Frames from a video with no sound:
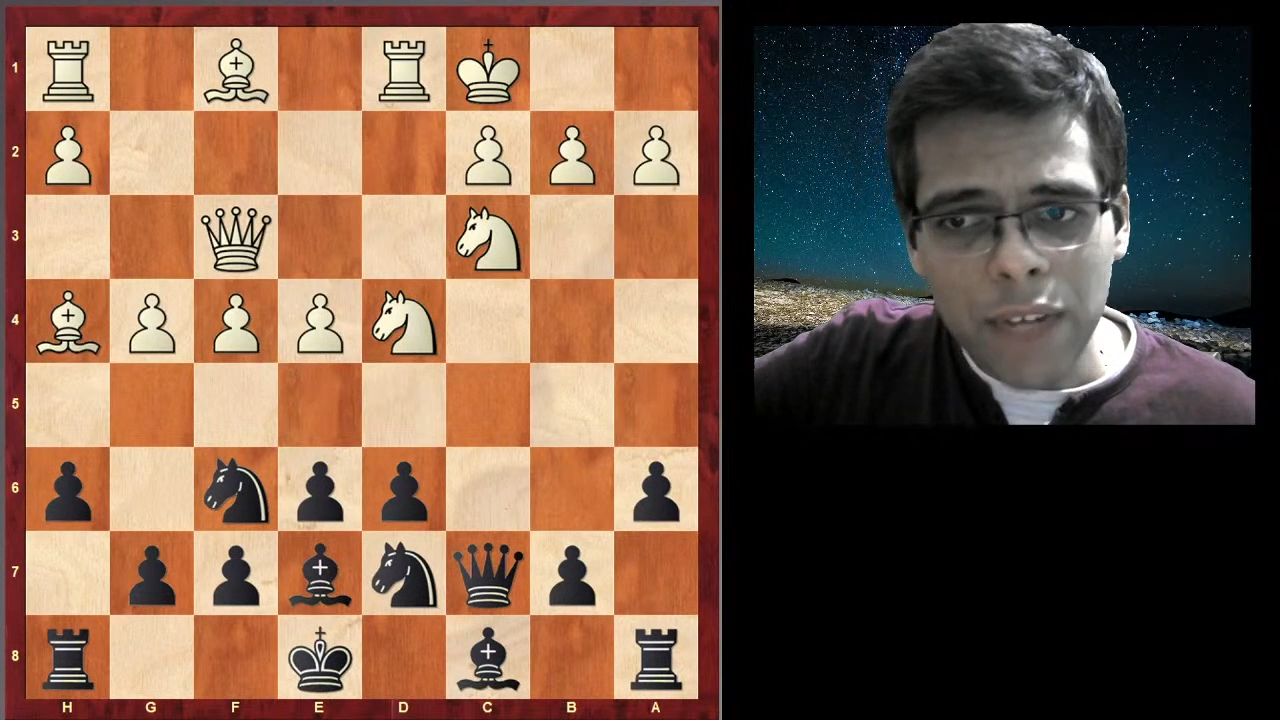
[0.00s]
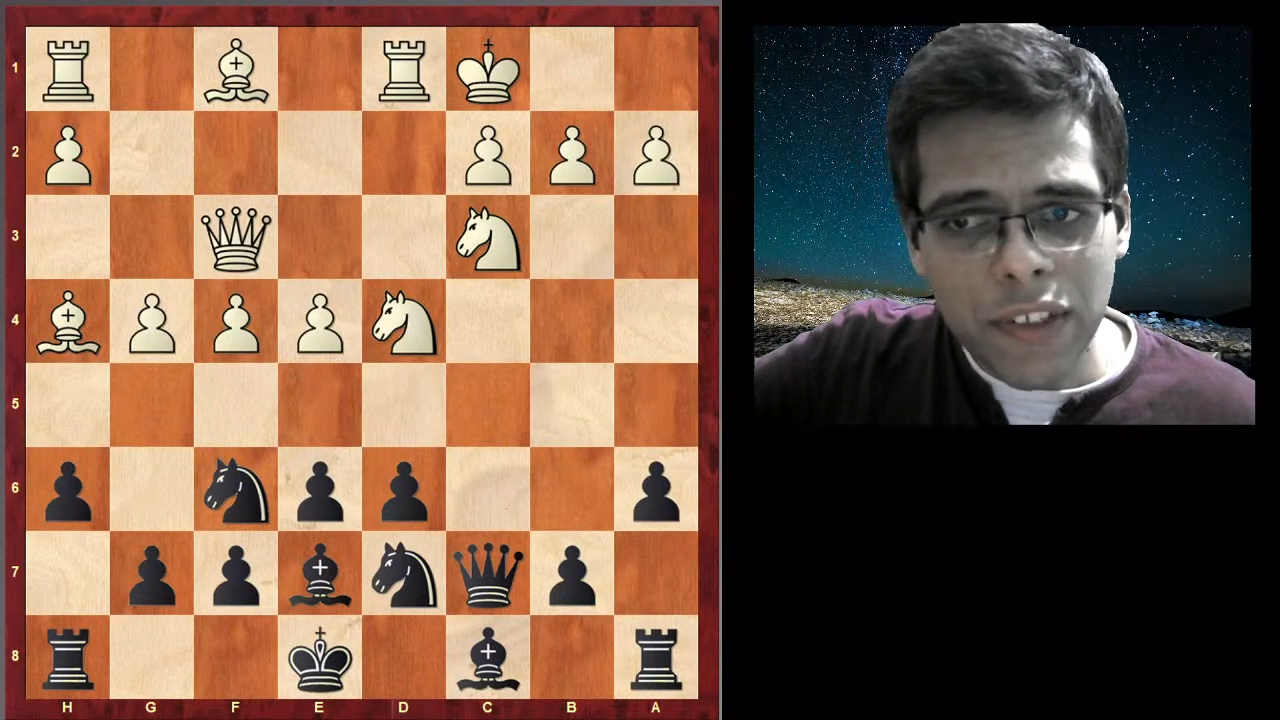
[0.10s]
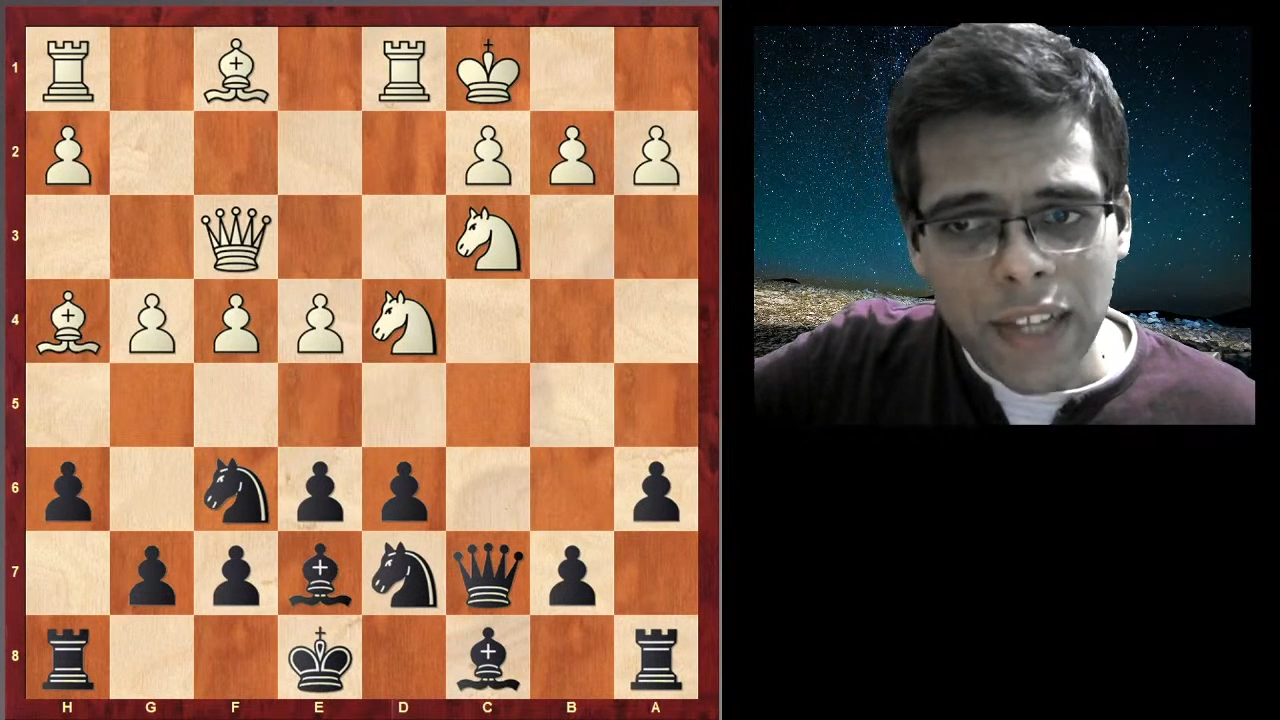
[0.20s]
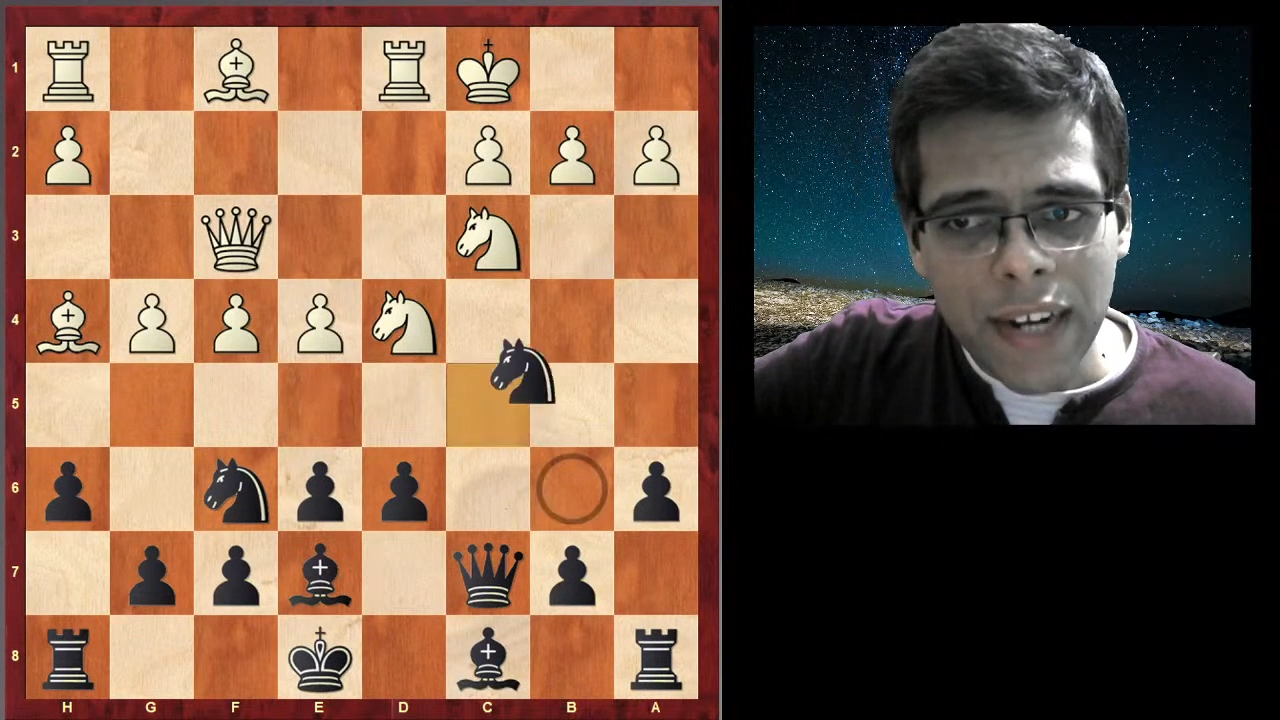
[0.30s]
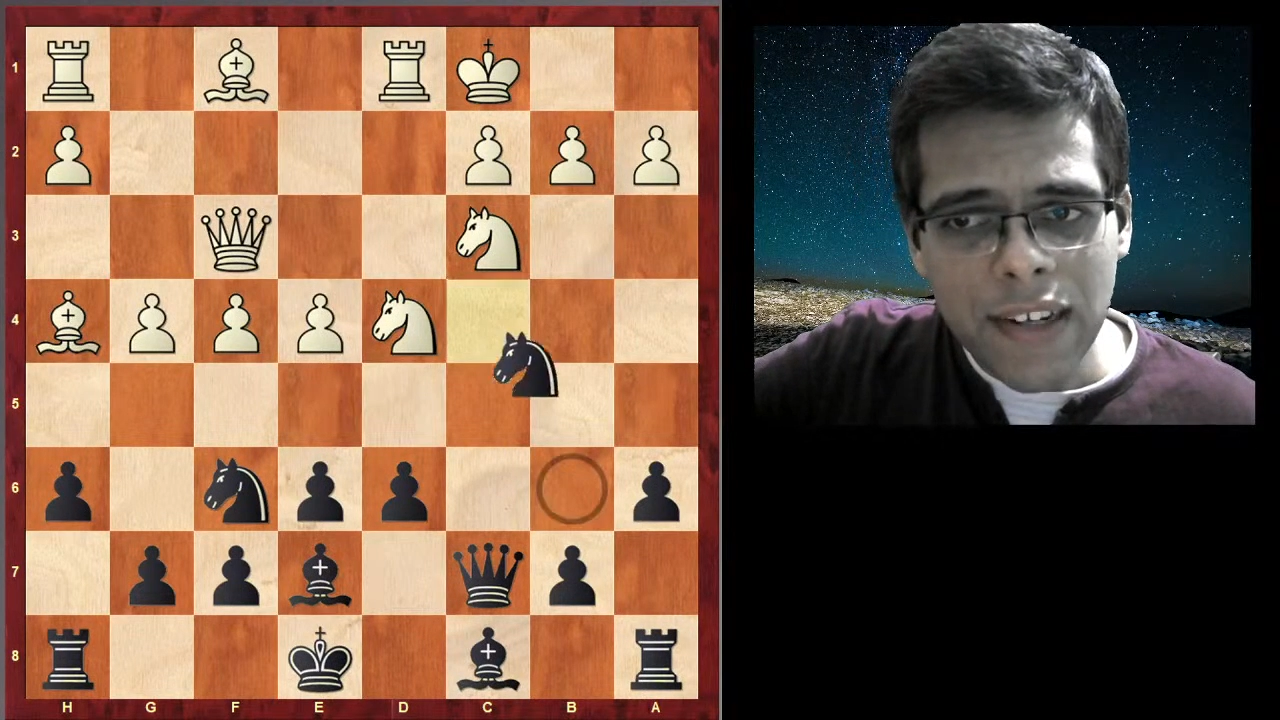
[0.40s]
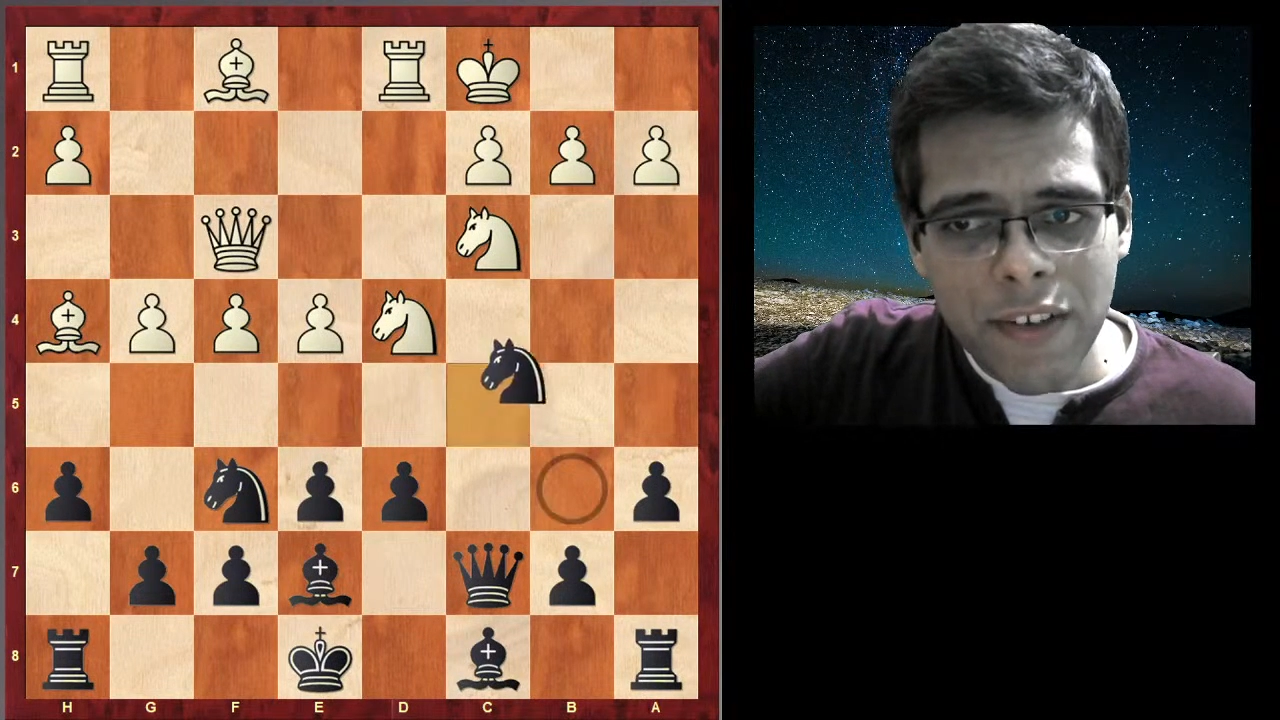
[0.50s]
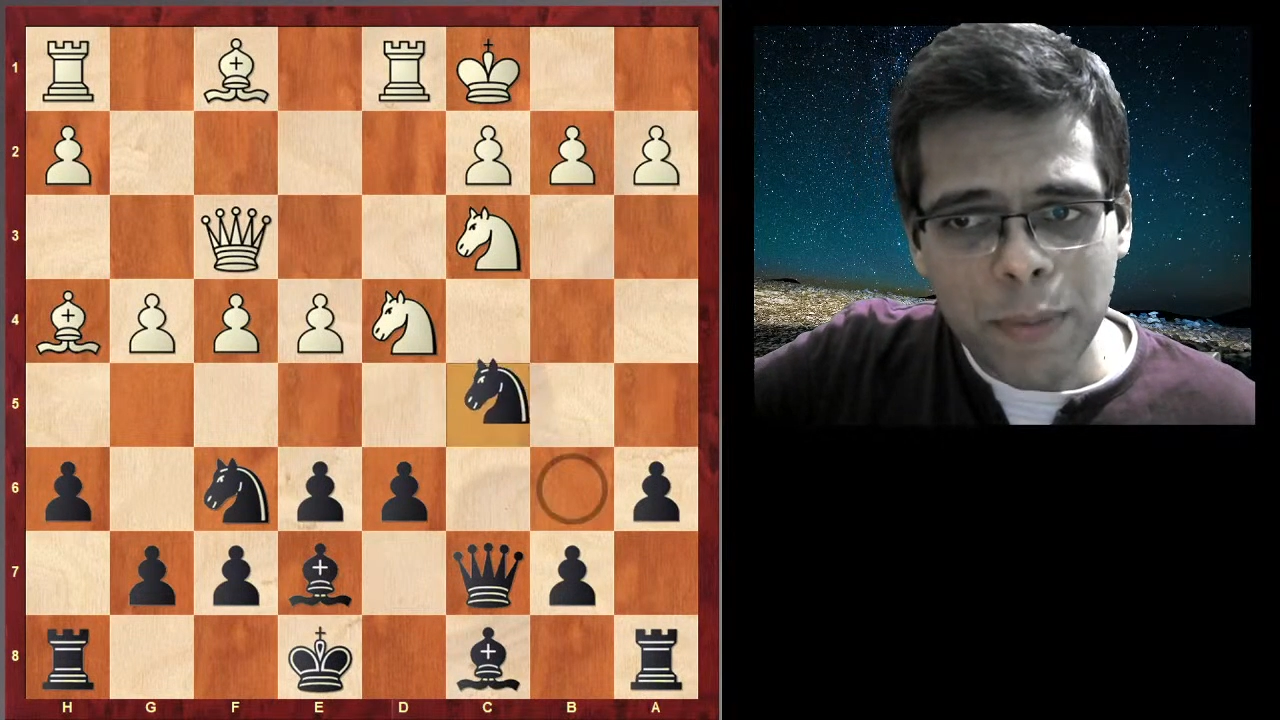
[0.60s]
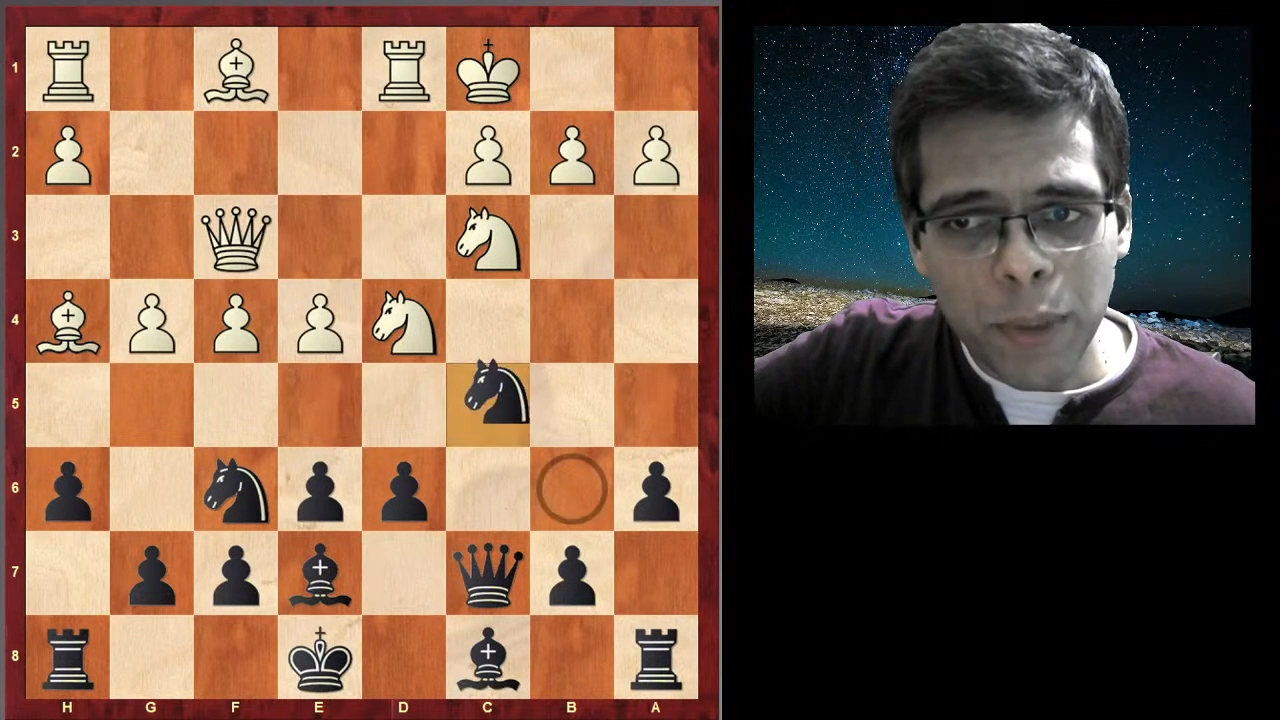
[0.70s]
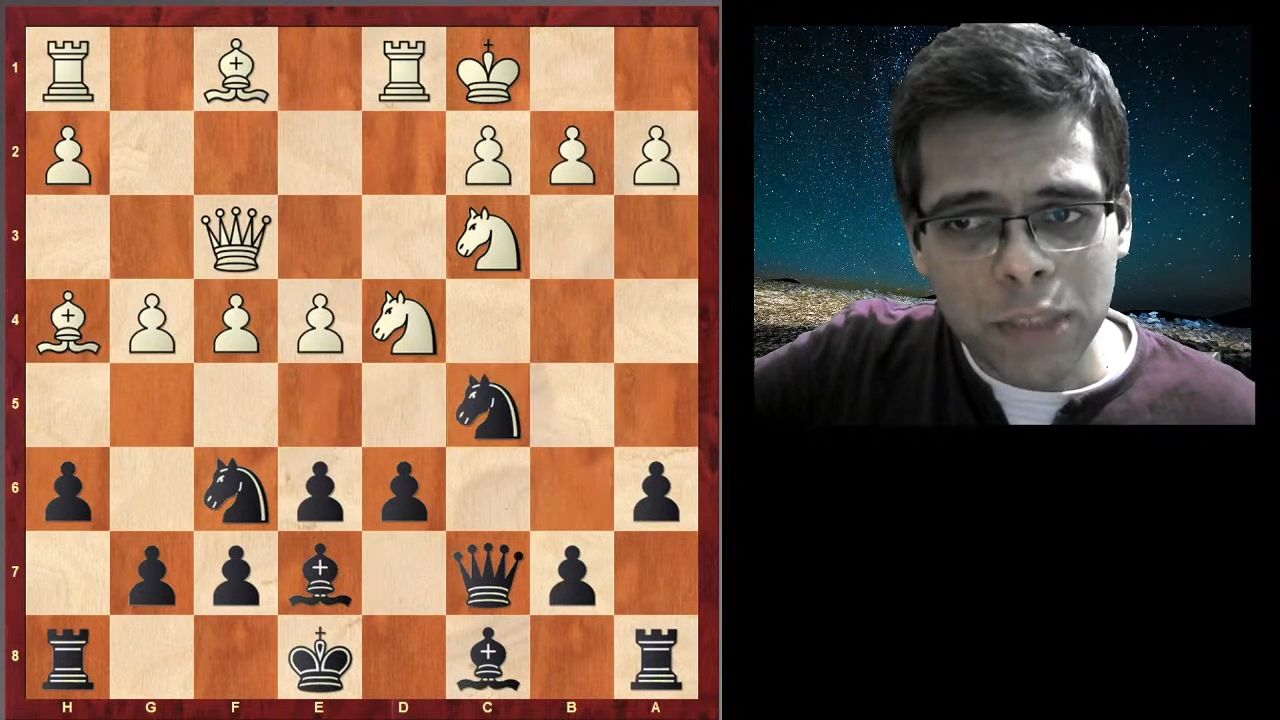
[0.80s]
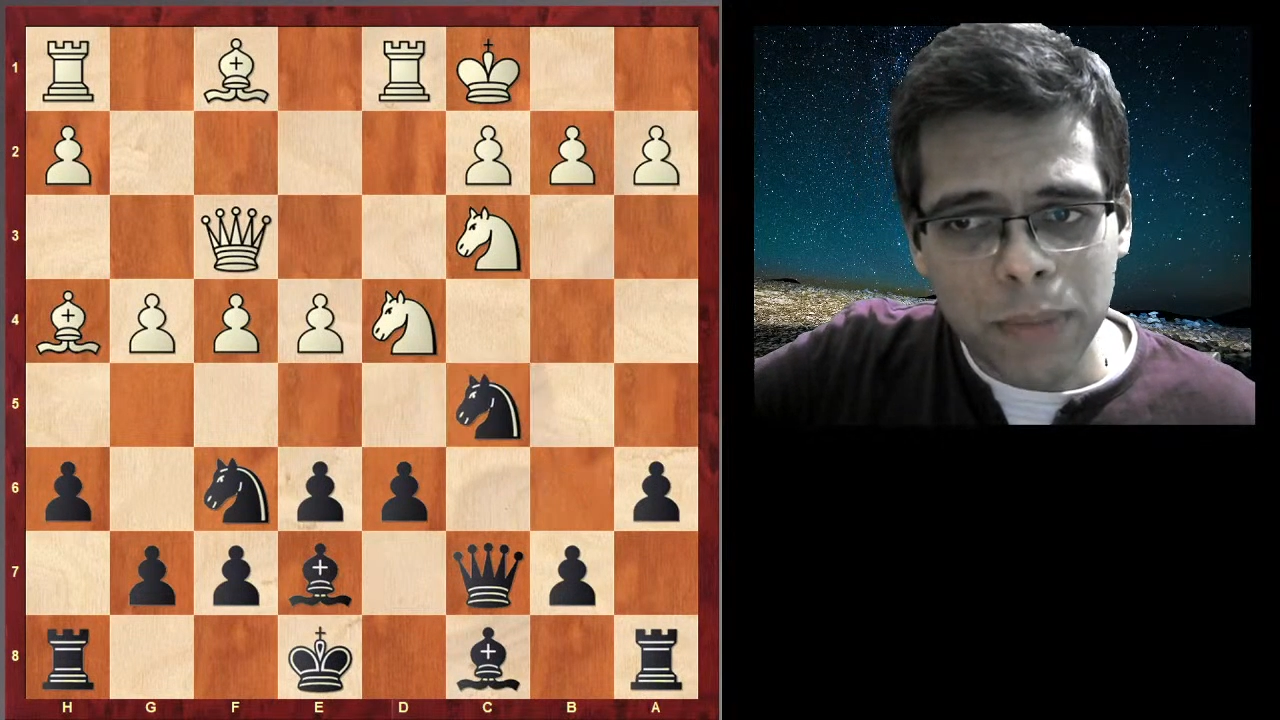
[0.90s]
knight c5 is
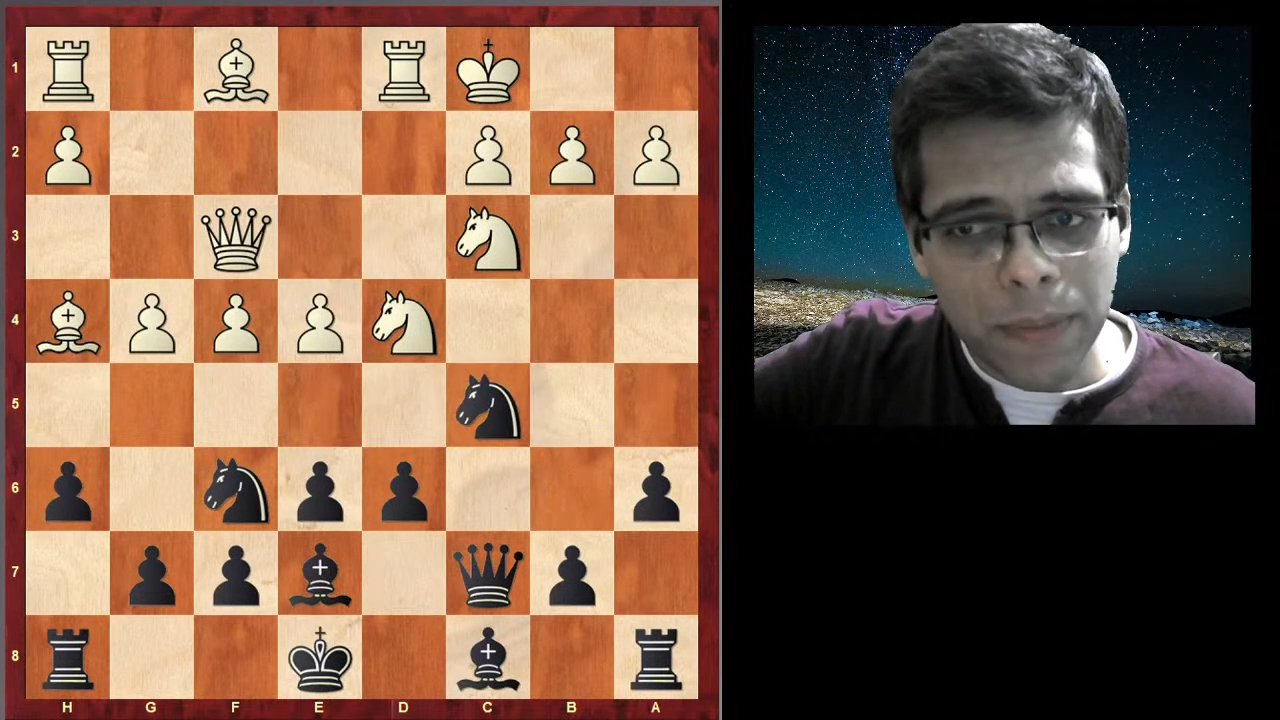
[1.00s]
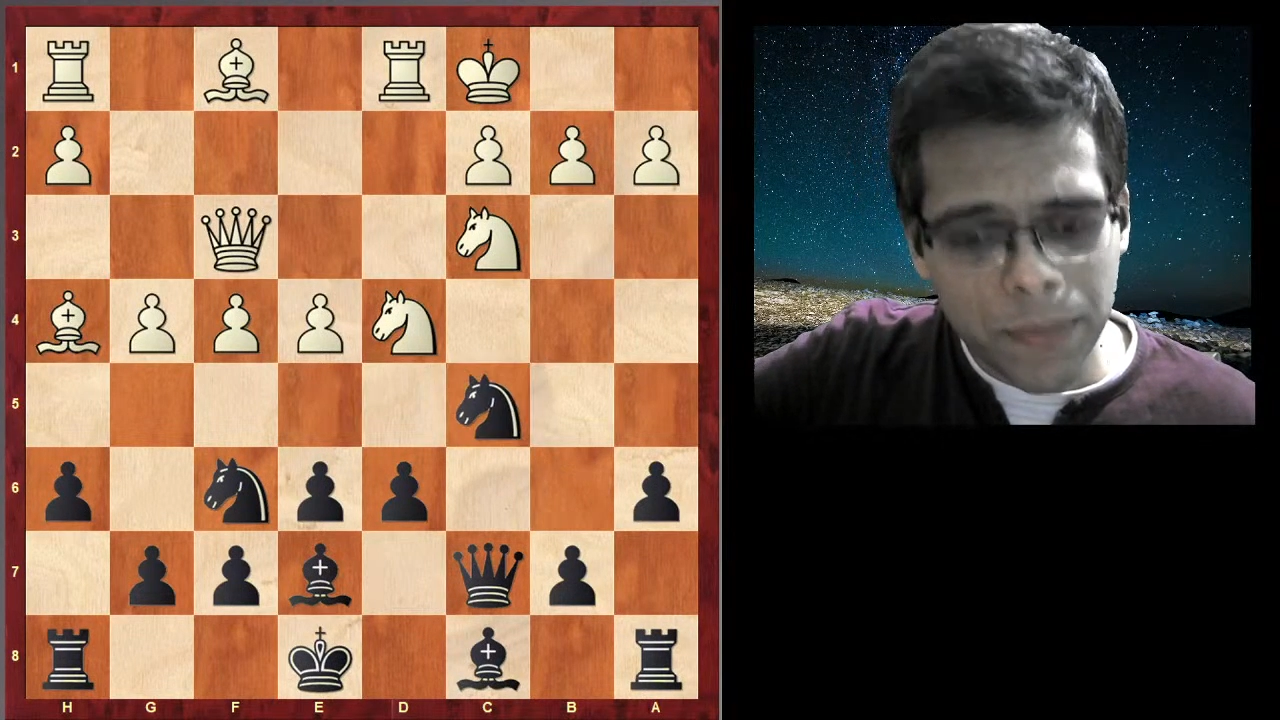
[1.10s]
possible.